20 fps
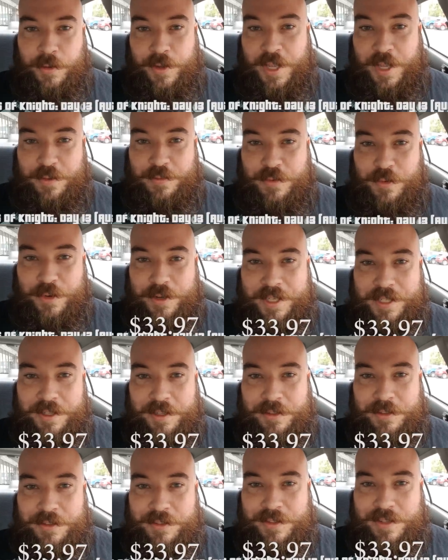Okay,
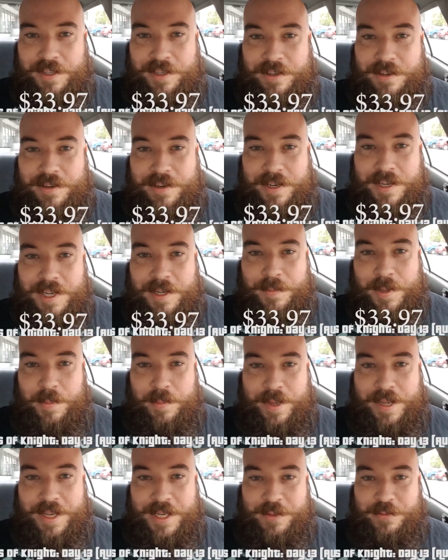$40 later, I got
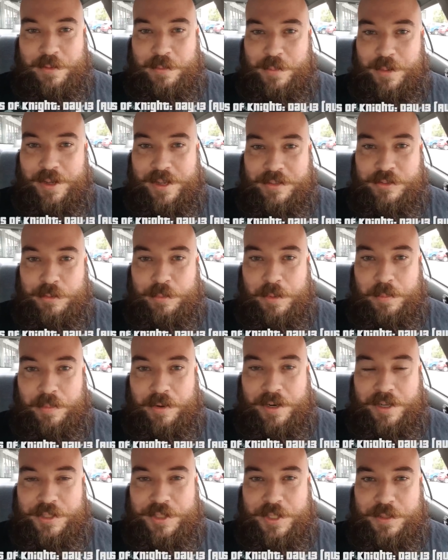my pack of Impossible
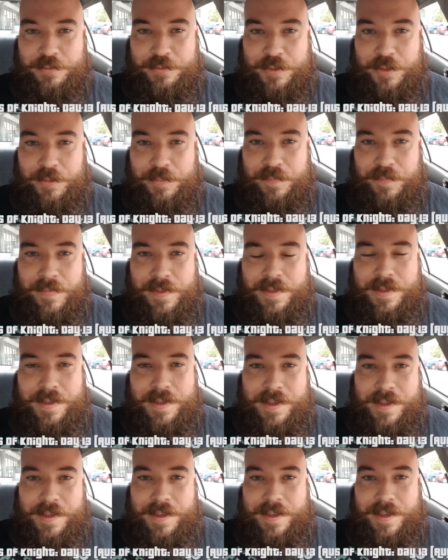Project film.
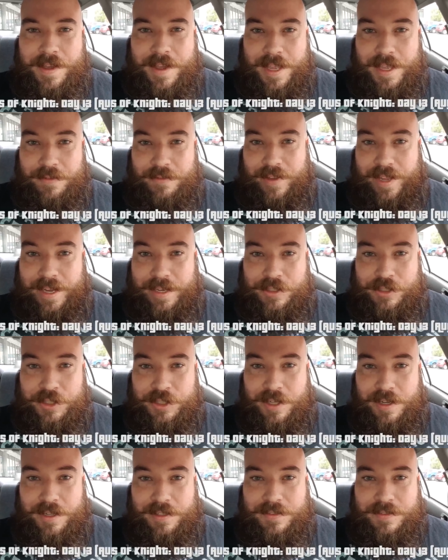I have 8
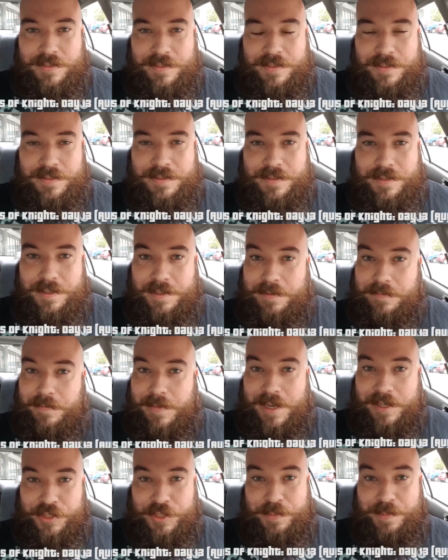shots.
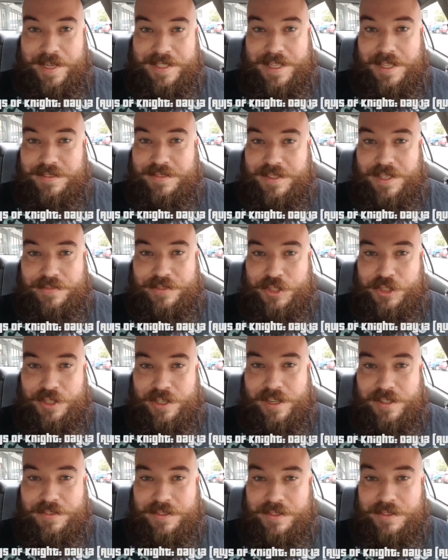Actually make that 7
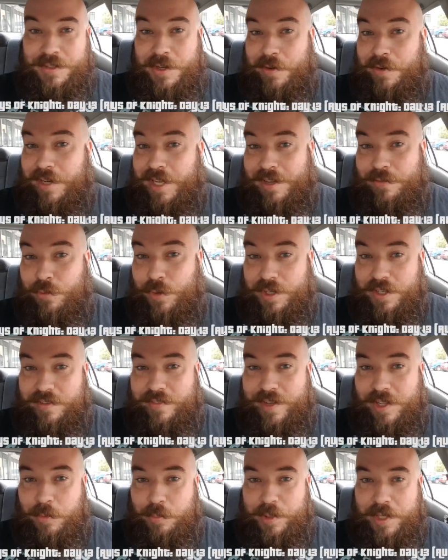shots because I already have one
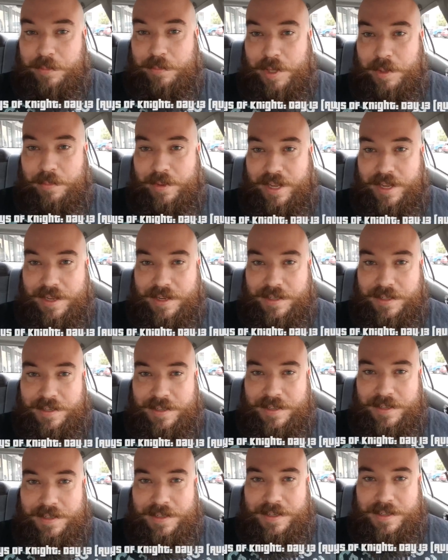developing in my bag.
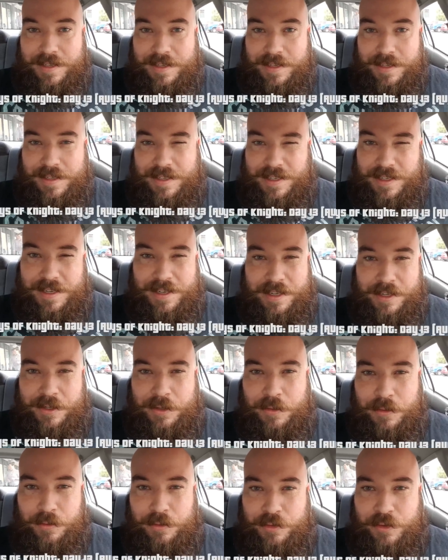And I'm going
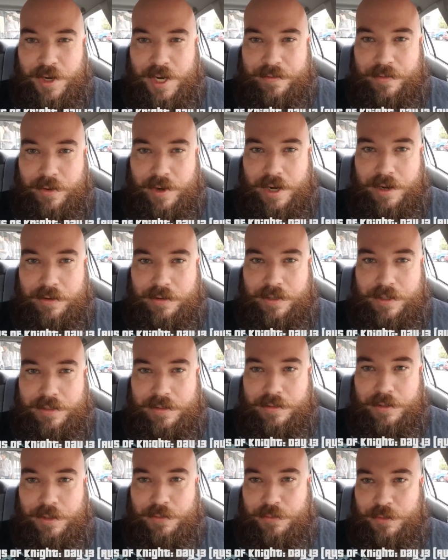to go drive around
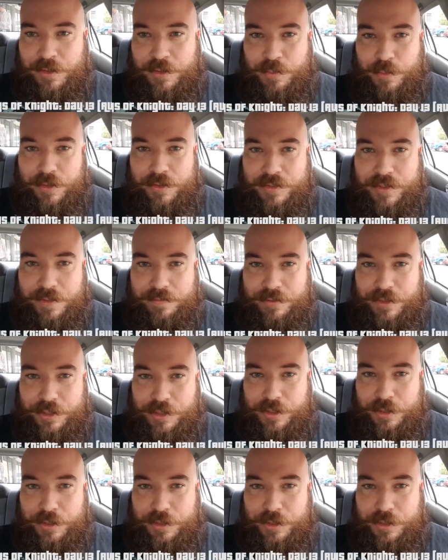and look for some more stuff to